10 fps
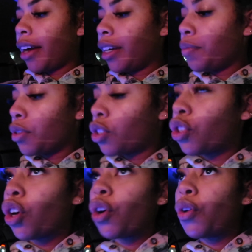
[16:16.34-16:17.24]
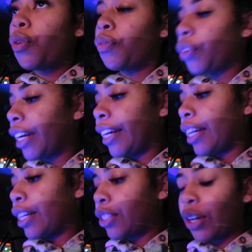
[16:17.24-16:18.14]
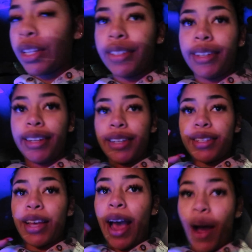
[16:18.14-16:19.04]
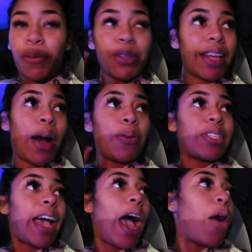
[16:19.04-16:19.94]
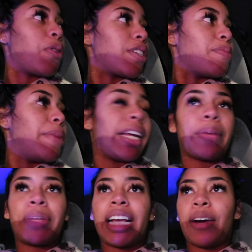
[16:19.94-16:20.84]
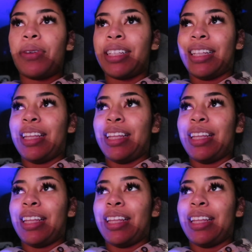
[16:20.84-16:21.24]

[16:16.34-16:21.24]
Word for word: I am so freaking exhausted. It is hours, hours, hours, many, many hours